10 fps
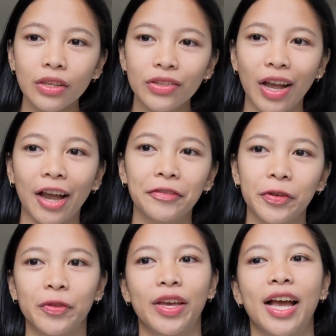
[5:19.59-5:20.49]
So
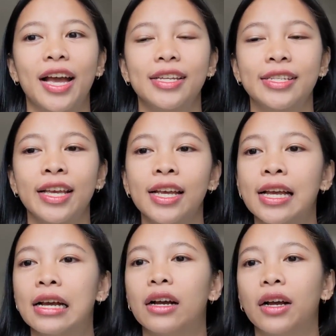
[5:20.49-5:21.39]
after that,
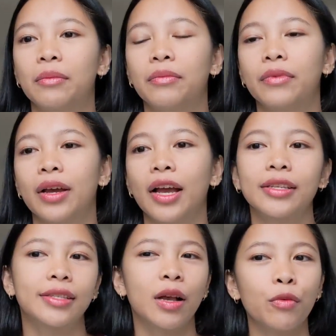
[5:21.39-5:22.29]
um,
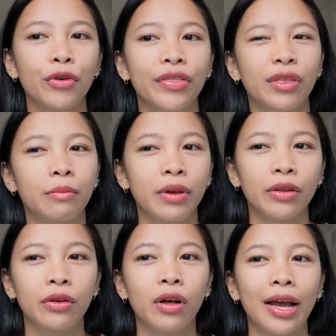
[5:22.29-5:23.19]
somewhere in the
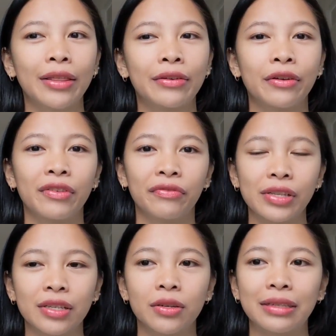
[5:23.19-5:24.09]
middle either of the
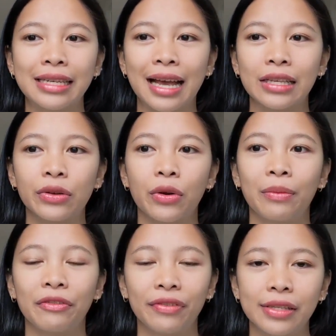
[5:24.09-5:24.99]
physical test or
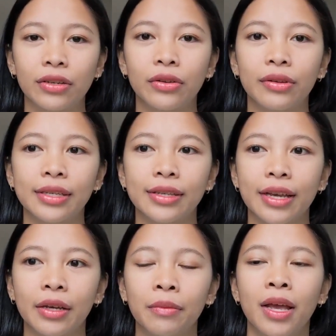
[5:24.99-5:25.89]
my physical
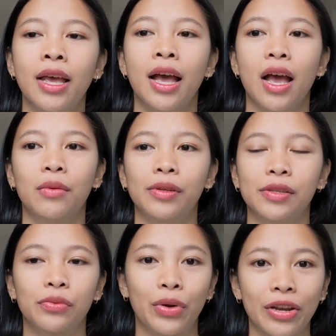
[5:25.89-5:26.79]
exam. I
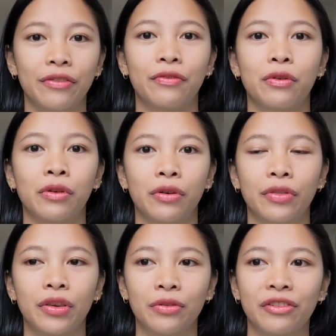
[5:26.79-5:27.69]
was ready for
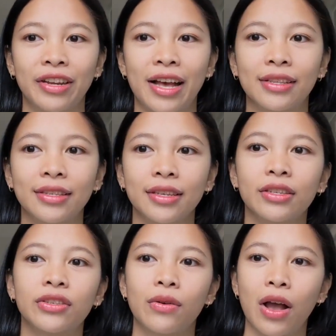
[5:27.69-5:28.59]
the urinalysis,
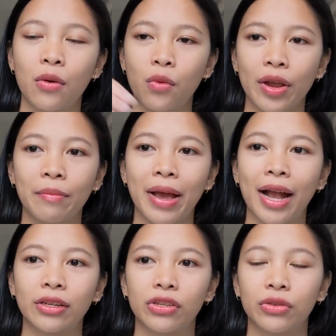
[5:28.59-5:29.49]
so I went
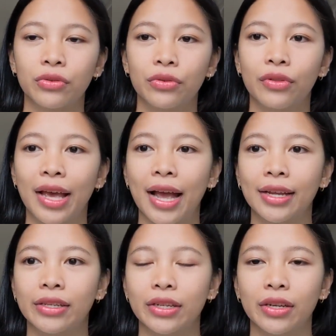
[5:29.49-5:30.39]
back to
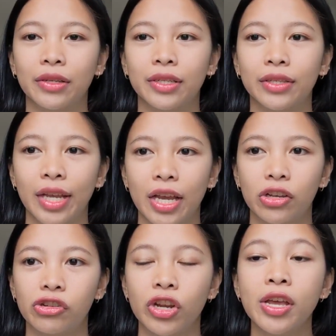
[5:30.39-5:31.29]
that
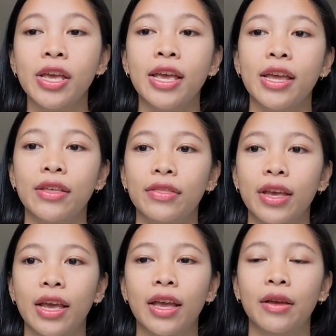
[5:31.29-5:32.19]
stage and
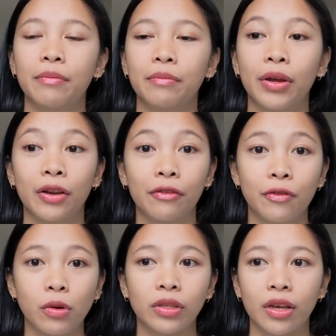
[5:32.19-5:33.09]
then but
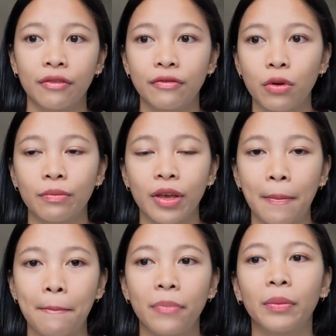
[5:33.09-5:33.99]
of course I informed
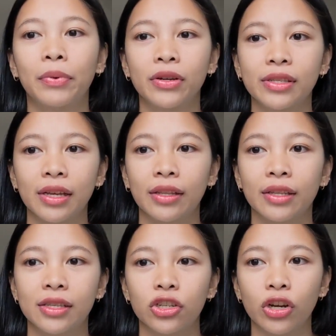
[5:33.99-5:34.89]
that the person
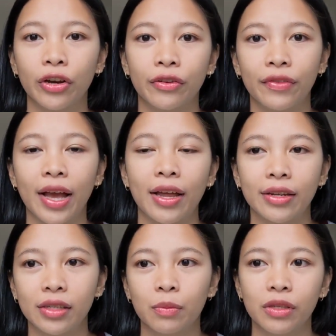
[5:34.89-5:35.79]
that's in charge of
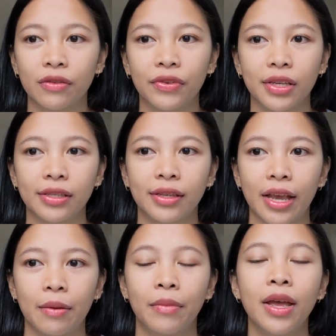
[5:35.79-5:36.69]
that specific
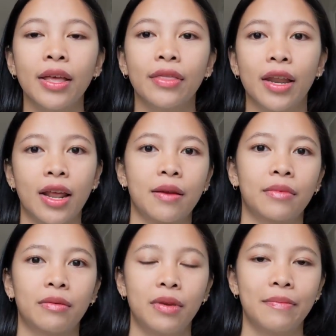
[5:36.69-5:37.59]
exam that I'm
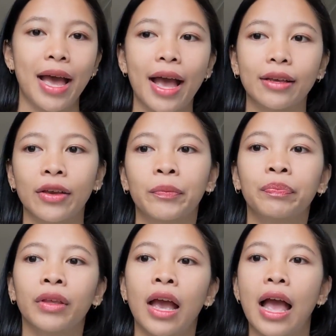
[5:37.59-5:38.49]
going to be back.
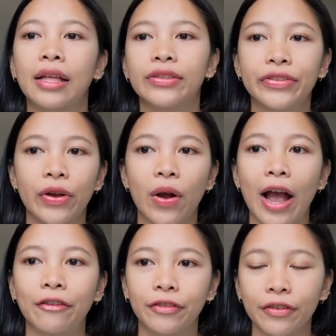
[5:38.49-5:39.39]
And so
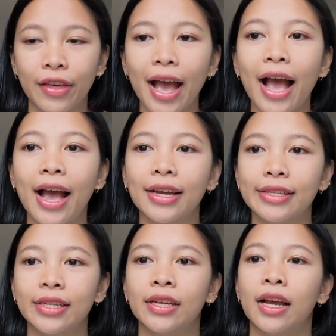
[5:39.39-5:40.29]
after
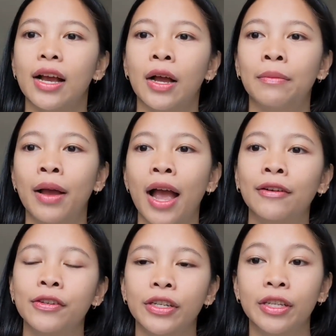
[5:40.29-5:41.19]
that, um,
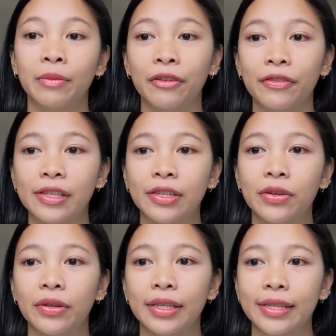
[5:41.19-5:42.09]
after I did my
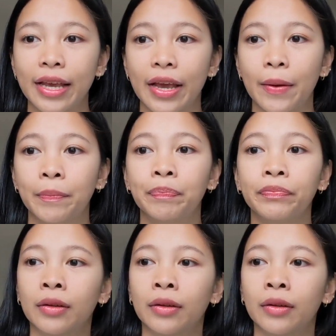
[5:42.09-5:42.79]
physical exam,